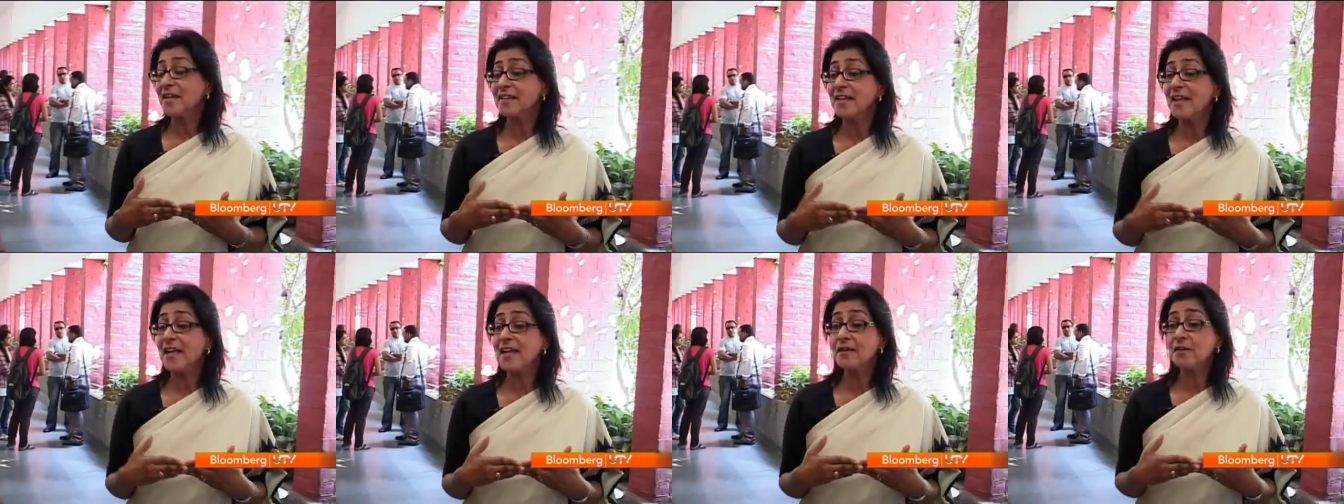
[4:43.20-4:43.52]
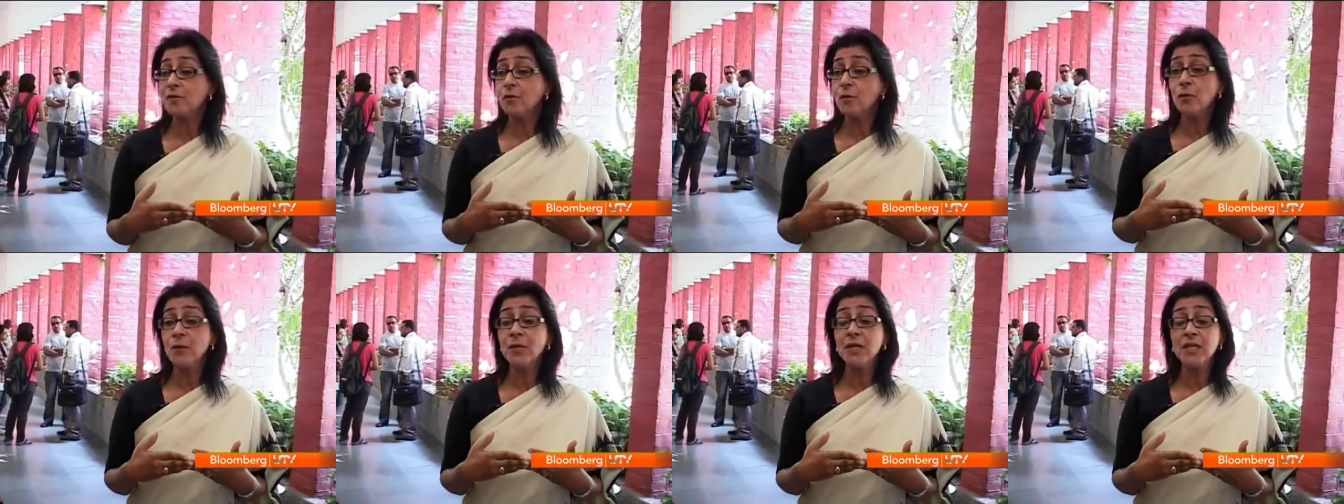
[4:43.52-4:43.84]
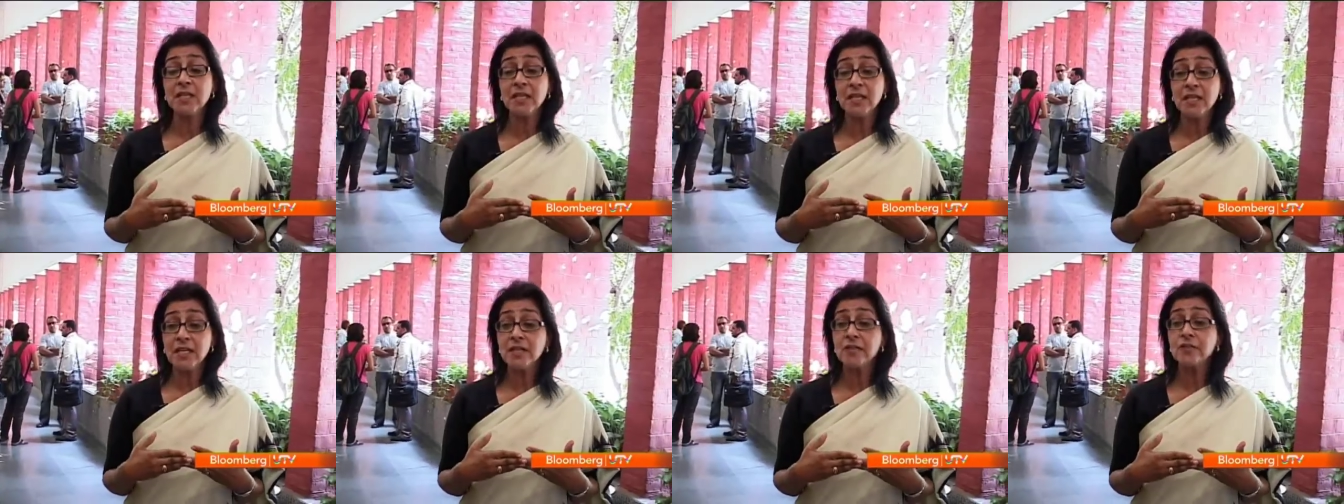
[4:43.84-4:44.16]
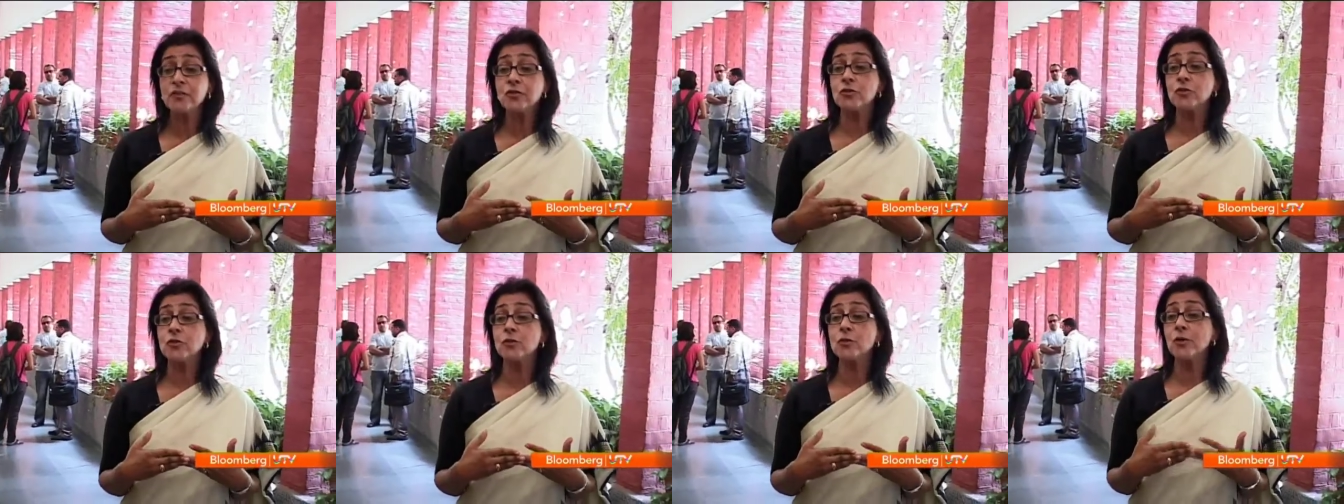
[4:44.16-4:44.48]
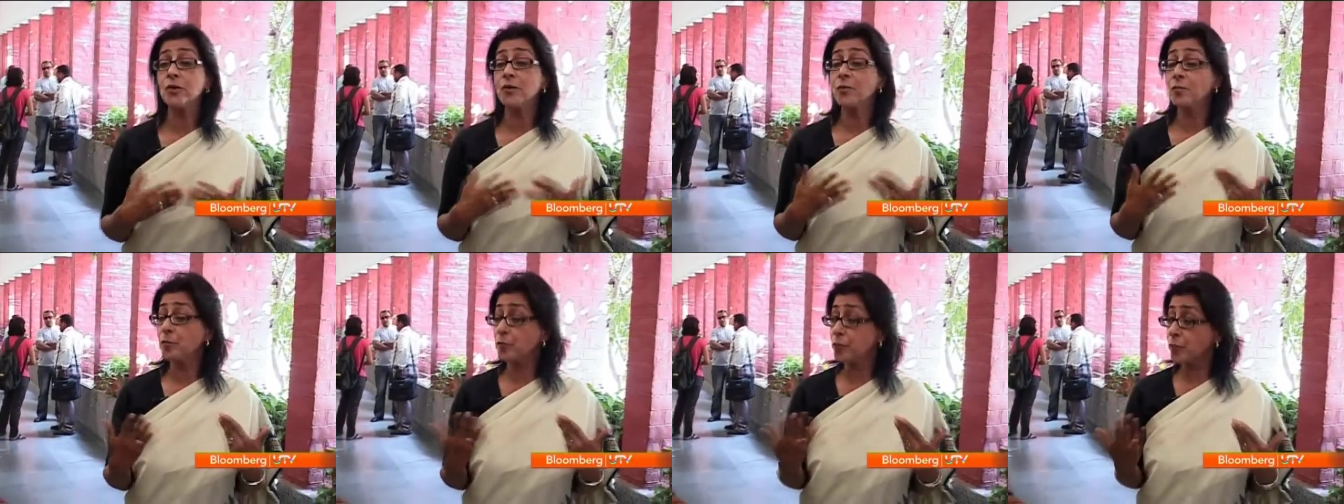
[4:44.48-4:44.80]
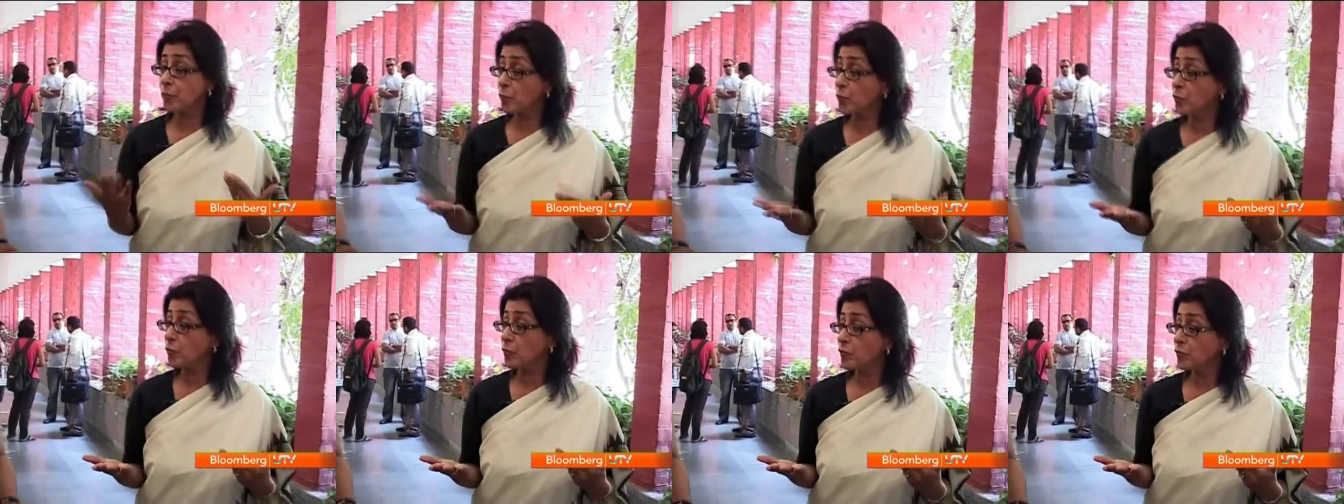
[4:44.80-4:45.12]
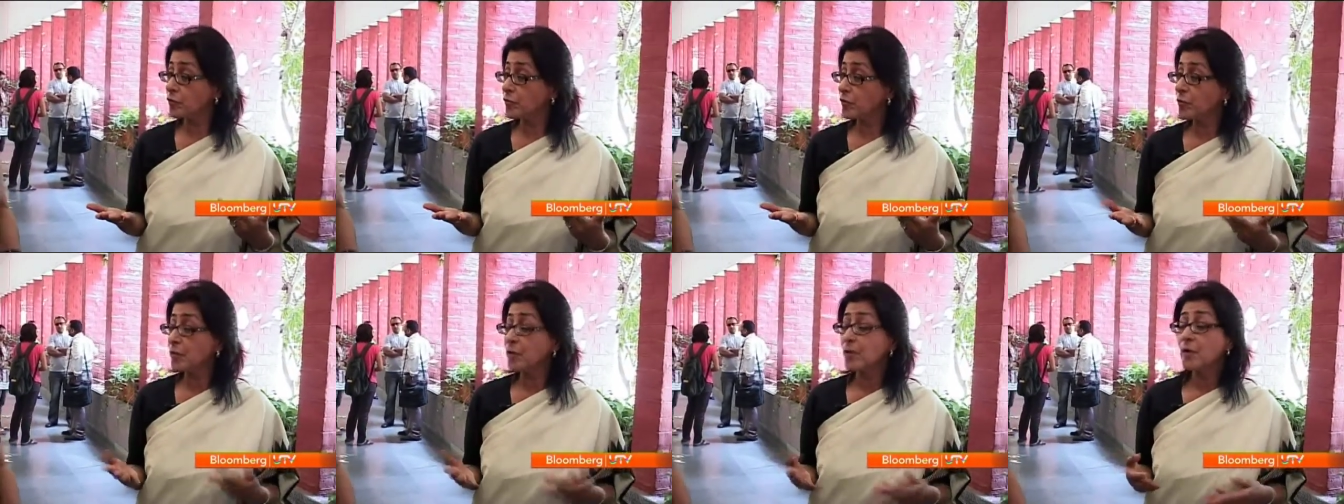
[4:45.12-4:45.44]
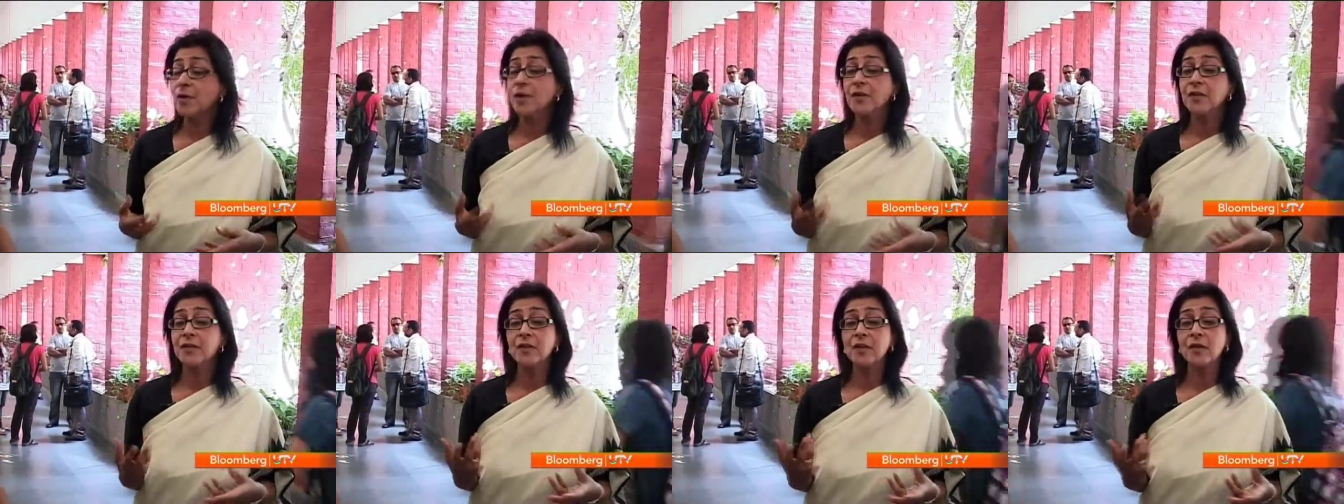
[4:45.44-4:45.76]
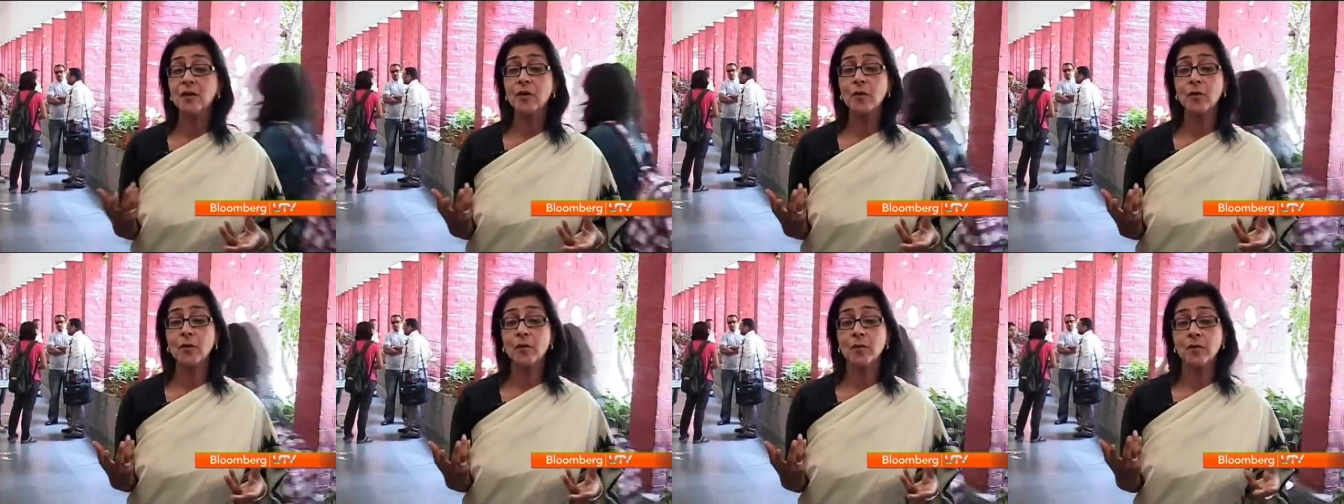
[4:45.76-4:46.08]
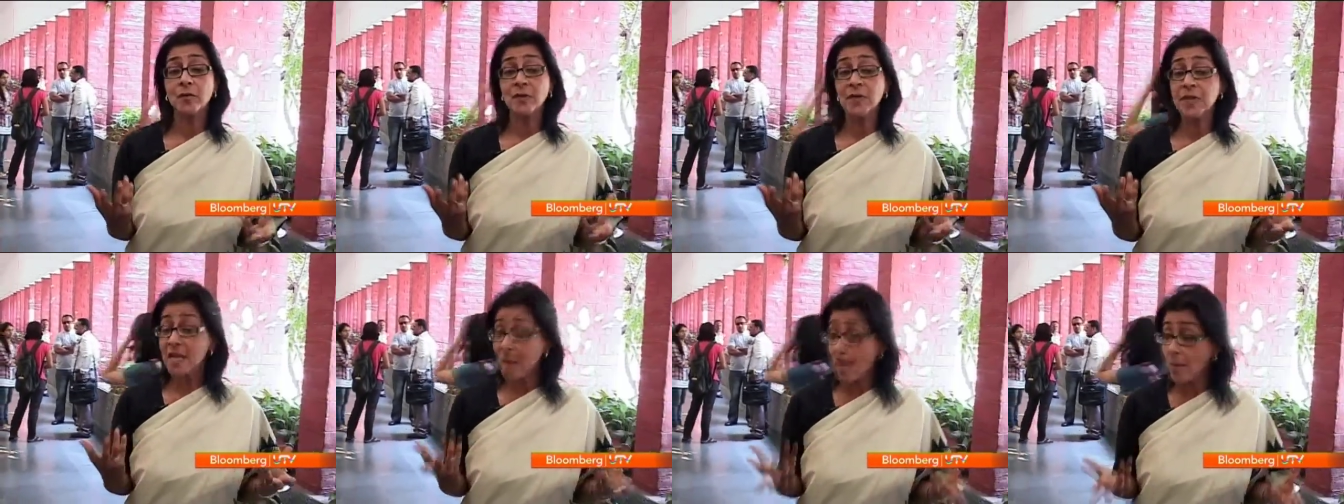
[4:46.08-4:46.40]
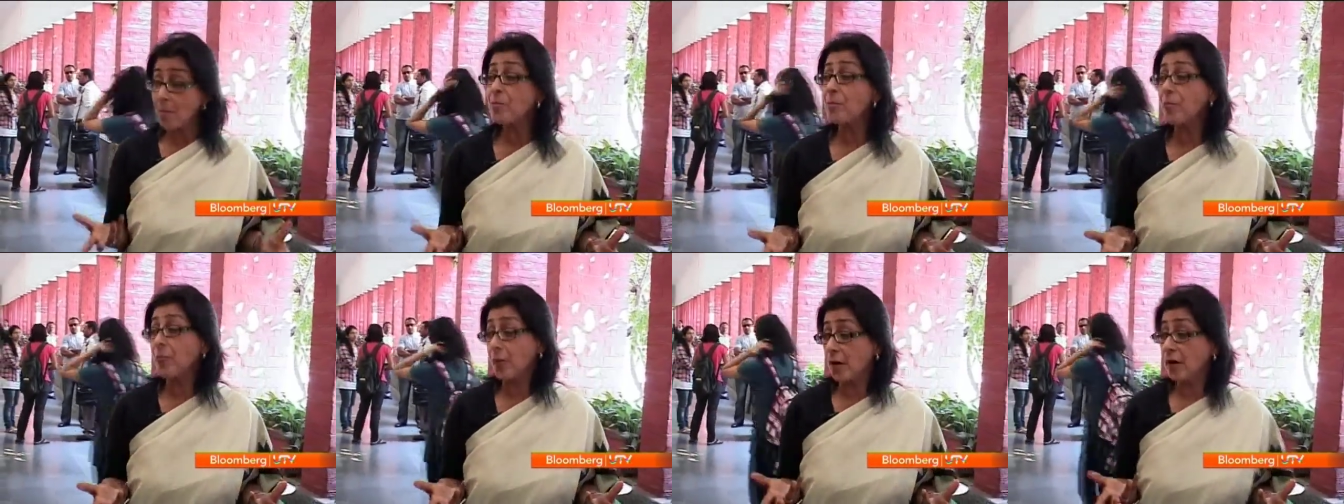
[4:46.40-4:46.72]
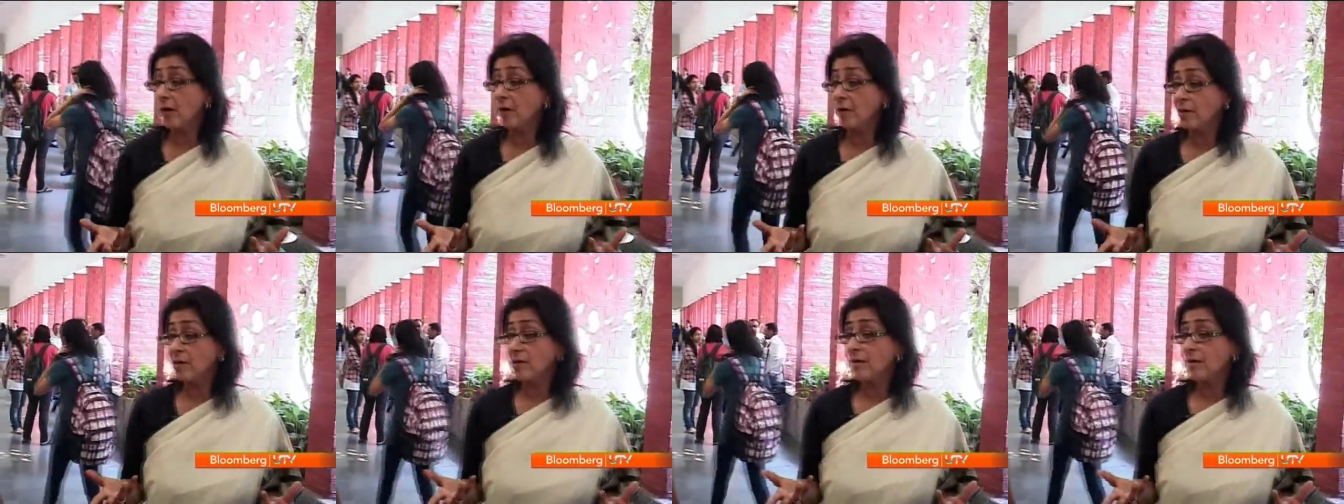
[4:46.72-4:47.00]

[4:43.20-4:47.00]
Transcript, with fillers: then we need to improve the number